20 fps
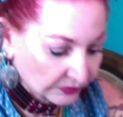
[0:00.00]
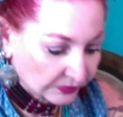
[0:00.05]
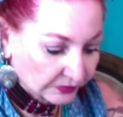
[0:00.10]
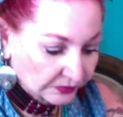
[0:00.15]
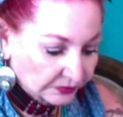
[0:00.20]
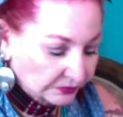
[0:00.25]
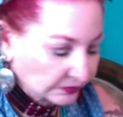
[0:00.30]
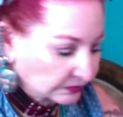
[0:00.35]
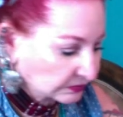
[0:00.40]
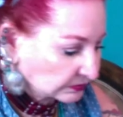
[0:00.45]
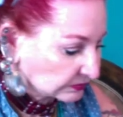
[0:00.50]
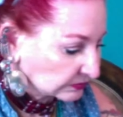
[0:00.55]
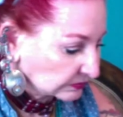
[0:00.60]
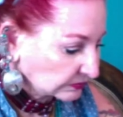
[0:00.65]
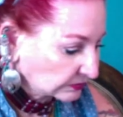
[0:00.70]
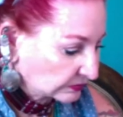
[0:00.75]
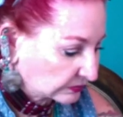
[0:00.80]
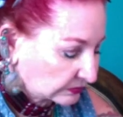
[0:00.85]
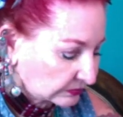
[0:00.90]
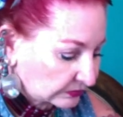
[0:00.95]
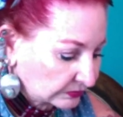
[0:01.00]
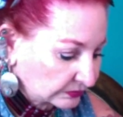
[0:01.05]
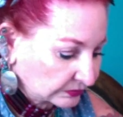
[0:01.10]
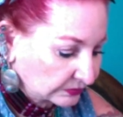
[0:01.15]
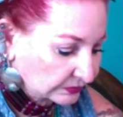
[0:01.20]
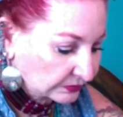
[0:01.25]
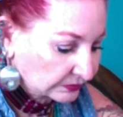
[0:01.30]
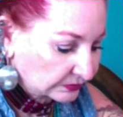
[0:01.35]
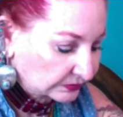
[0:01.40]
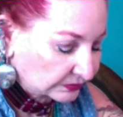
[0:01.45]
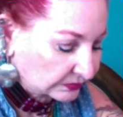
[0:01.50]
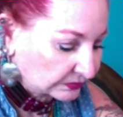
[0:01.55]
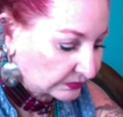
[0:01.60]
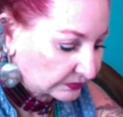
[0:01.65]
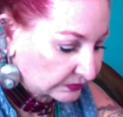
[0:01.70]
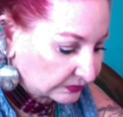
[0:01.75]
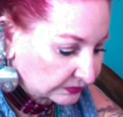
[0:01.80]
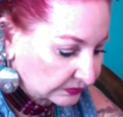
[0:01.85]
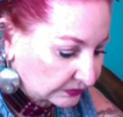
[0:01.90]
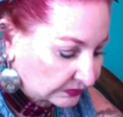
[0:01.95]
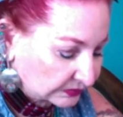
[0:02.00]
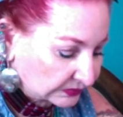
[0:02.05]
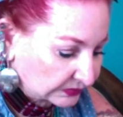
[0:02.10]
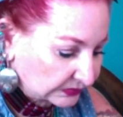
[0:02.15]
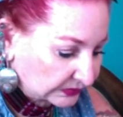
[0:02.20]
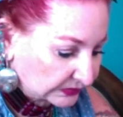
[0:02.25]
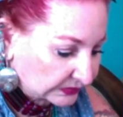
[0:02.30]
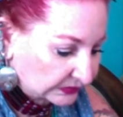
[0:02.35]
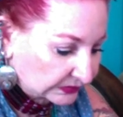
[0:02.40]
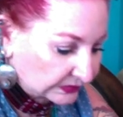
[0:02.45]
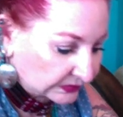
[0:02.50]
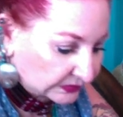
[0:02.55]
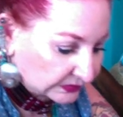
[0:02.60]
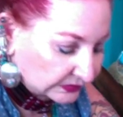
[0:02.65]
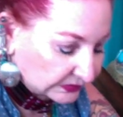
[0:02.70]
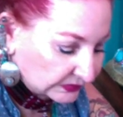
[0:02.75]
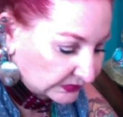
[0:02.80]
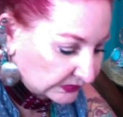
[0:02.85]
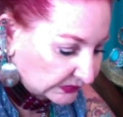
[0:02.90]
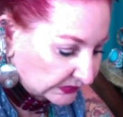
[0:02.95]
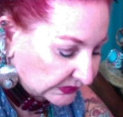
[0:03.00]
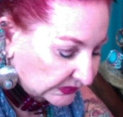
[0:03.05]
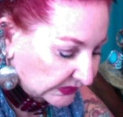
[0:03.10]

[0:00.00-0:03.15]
Nothing is said.